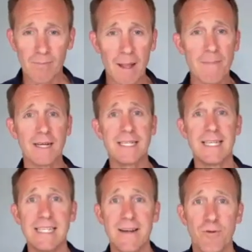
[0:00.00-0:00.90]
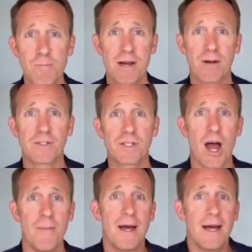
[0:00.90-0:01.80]
we're sitting for a period of
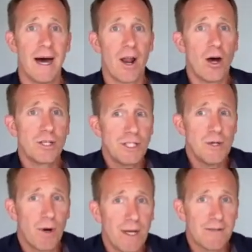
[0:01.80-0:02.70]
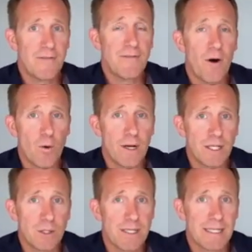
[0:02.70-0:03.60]
time and asking your body to fold
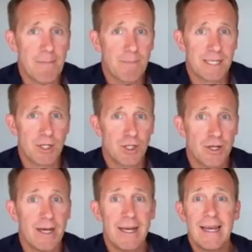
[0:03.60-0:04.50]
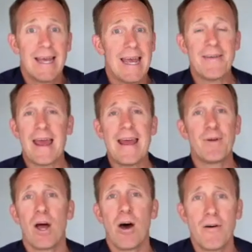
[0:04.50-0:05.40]
into a sit position. If every
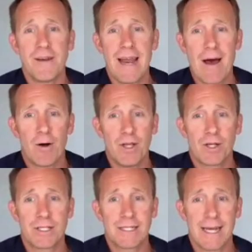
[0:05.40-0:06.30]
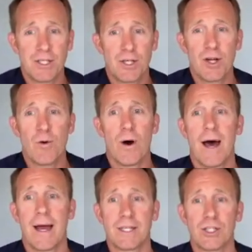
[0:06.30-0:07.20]
half an hour you could say, do you know what,
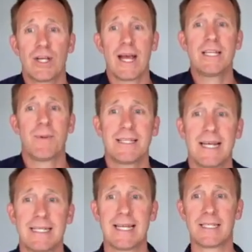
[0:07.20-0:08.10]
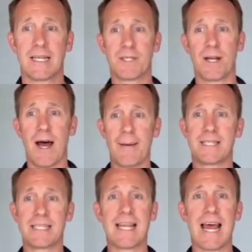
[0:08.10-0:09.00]
I can change my desk setup so that I'm
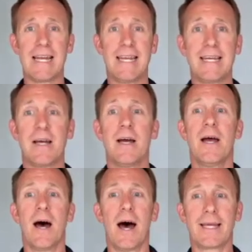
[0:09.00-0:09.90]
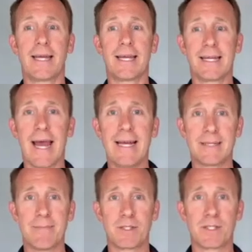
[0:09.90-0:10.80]
standing, I can engage the
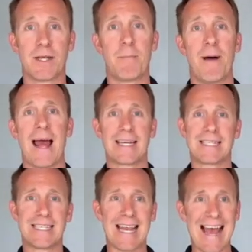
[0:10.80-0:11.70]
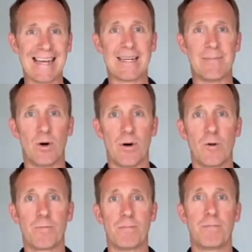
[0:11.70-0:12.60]
muscles at the back, stand in a more
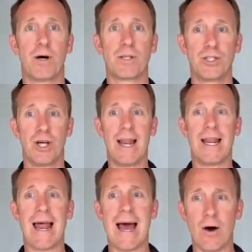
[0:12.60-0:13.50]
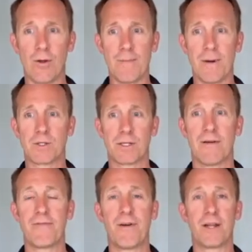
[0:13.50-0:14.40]
open posture, allow the muscles at the
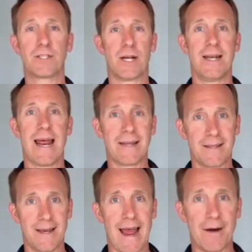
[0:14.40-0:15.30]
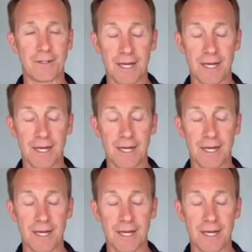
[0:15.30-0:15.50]
front to lengthen out,